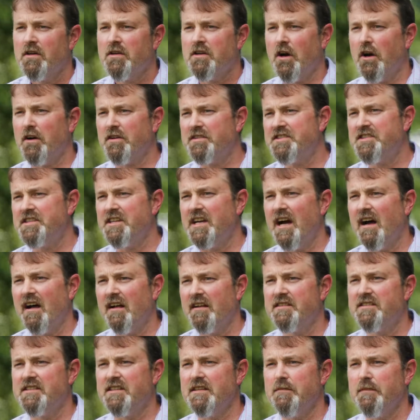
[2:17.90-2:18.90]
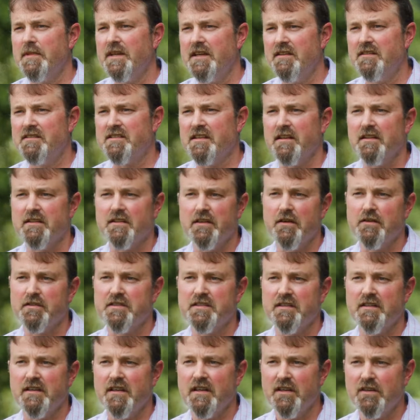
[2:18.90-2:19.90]
Karst geology means that
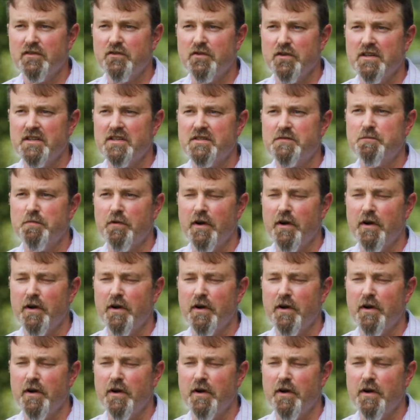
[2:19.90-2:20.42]
there's an increased